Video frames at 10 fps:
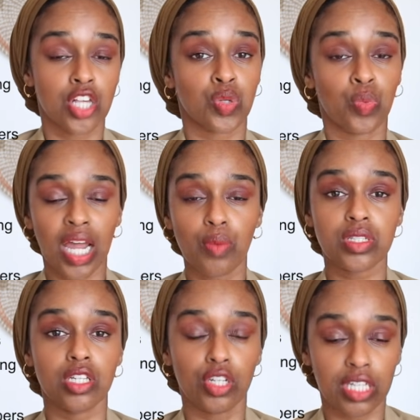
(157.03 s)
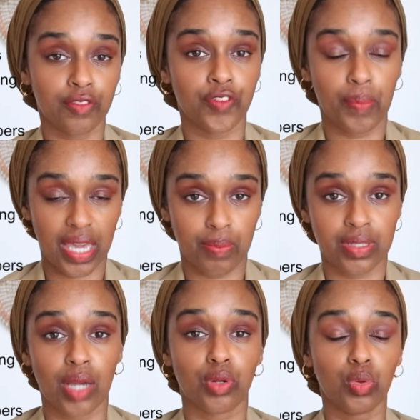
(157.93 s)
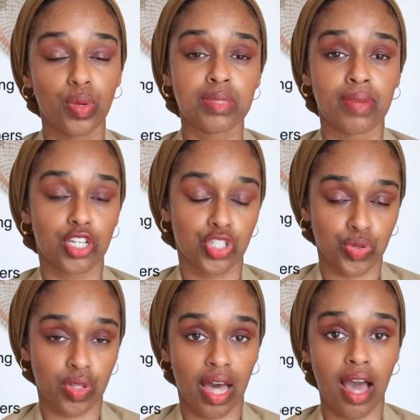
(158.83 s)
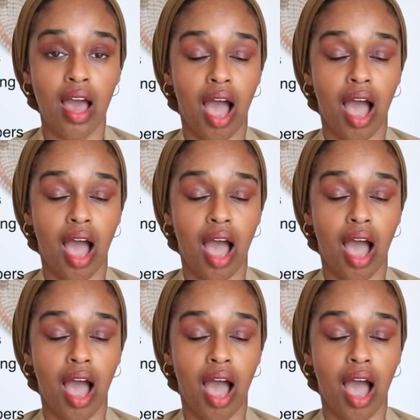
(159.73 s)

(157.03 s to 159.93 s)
So when I was looking for papers, I would always make sure that